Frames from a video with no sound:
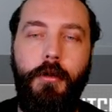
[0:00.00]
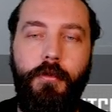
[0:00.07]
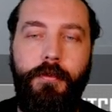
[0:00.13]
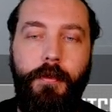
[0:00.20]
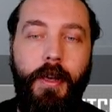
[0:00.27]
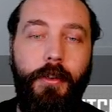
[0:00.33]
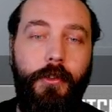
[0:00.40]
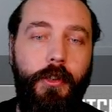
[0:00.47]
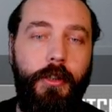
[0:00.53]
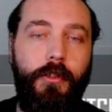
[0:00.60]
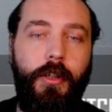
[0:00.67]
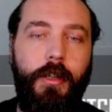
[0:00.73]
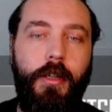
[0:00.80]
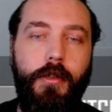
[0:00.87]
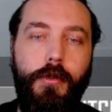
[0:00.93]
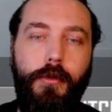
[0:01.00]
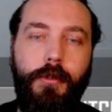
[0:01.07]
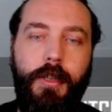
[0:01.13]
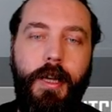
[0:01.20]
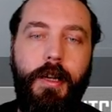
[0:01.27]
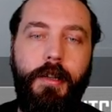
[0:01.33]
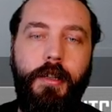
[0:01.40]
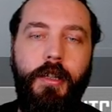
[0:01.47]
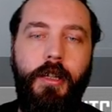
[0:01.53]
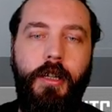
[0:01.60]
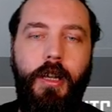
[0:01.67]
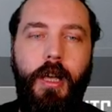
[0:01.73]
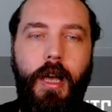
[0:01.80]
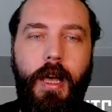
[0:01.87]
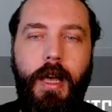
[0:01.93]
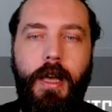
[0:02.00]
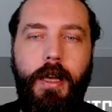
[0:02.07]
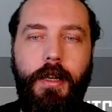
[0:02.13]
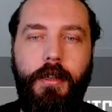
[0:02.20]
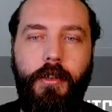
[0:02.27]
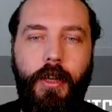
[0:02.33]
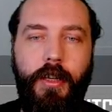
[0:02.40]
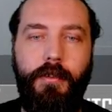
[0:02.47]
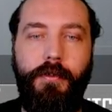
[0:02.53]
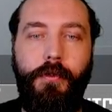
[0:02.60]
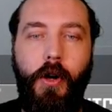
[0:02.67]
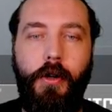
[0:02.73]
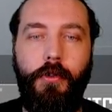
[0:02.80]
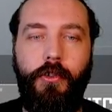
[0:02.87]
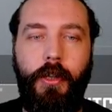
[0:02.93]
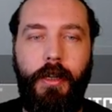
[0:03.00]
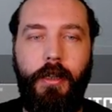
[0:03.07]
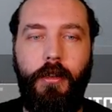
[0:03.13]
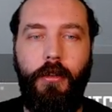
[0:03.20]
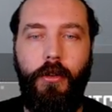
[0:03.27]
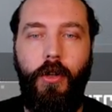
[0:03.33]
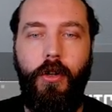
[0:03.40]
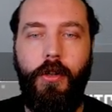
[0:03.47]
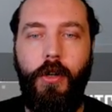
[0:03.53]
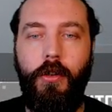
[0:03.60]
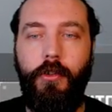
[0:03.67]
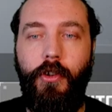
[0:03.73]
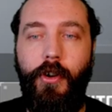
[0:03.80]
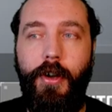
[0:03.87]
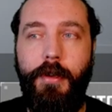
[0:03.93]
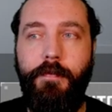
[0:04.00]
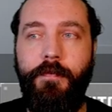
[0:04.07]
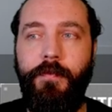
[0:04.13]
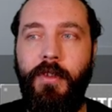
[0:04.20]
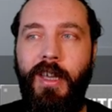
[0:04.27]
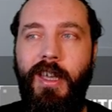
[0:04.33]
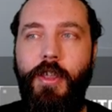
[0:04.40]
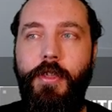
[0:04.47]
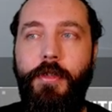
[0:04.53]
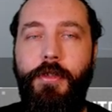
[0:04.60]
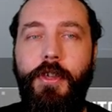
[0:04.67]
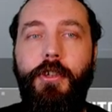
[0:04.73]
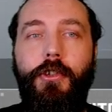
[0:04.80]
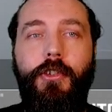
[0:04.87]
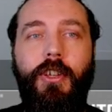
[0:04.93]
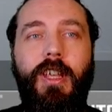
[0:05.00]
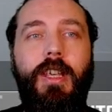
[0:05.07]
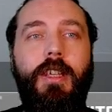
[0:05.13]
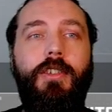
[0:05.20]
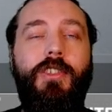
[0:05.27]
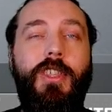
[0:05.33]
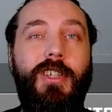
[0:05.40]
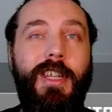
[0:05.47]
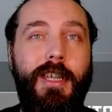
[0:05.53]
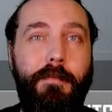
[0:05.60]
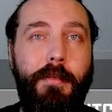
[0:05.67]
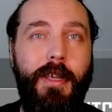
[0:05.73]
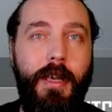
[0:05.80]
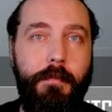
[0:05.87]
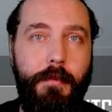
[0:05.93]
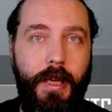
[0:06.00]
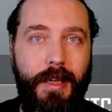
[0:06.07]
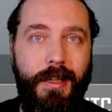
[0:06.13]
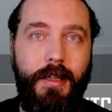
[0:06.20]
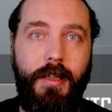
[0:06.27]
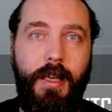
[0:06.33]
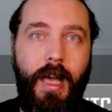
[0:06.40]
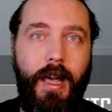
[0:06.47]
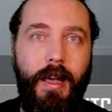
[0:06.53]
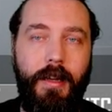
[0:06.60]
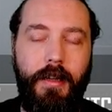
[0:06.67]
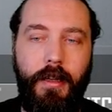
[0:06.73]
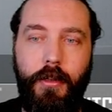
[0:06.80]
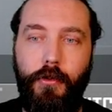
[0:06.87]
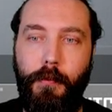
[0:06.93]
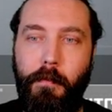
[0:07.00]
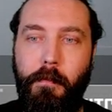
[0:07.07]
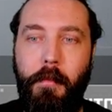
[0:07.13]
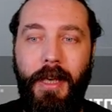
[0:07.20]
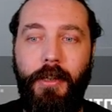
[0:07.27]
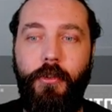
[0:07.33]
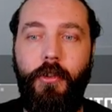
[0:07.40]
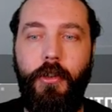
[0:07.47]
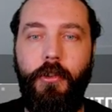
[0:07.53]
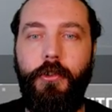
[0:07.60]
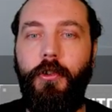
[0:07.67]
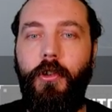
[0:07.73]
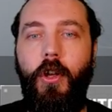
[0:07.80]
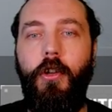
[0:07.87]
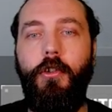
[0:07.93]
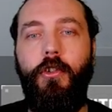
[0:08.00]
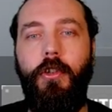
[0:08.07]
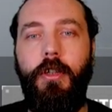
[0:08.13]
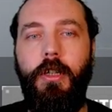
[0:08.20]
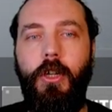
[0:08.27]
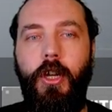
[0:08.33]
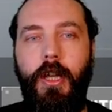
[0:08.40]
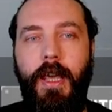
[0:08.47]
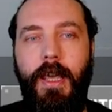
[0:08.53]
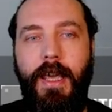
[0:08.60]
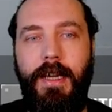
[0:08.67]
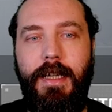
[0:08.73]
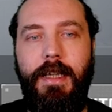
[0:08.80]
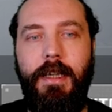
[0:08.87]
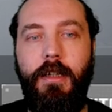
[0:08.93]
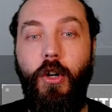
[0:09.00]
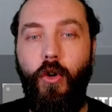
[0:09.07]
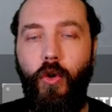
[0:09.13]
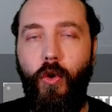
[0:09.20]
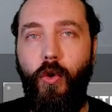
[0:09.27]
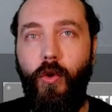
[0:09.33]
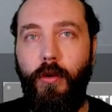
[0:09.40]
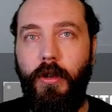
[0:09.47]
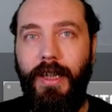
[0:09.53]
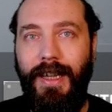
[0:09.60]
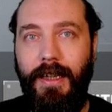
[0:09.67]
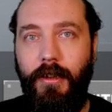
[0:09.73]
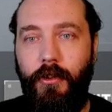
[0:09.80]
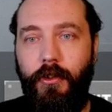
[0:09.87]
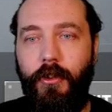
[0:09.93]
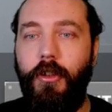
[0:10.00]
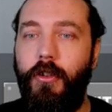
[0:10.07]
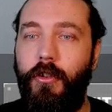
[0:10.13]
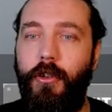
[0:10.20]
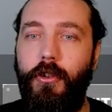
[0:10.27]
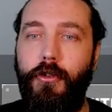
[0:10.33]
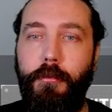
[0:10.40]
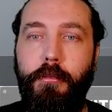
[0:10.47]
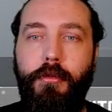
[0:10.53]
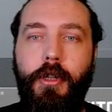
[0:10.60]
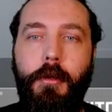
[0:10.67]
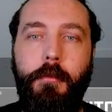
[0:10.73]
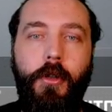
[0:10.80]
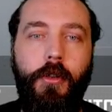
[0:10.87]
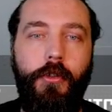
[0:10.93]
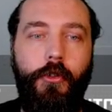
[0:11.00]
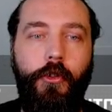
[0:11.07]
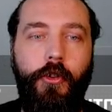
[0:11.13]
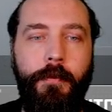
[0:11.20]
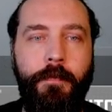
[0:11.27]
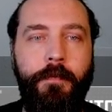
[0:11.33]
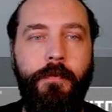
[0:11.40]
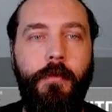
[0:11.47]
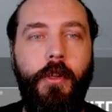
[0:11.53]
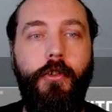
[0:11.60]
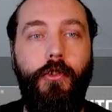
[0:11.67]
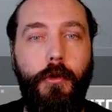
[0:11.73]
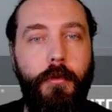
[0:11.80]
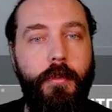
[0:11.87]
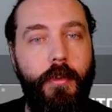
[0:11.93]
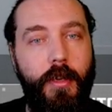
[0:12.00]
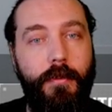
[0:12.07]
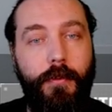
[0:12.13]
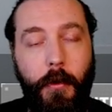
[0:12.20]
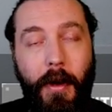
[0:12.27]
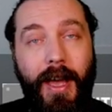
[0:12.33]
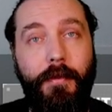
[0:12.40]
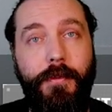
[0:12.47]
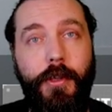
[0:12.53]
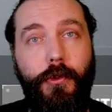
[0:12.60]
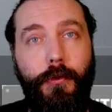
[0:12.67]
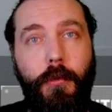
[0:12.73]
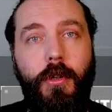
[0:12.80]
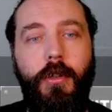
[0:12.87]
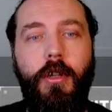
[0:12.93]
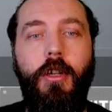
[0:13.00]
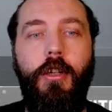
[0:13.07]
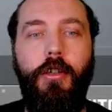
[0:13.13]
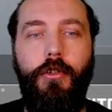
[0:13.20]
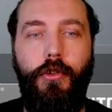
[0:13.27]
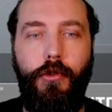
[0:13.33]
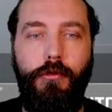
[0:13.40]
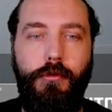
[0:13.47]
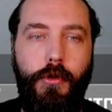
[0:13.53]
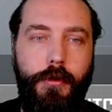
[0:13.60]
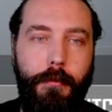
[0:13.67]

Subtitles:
a 6-second cooldown, and a 5-second lock-on time. This is the DPM king and is best in slots in any and all instances, pretty much. So if you have this one, do run the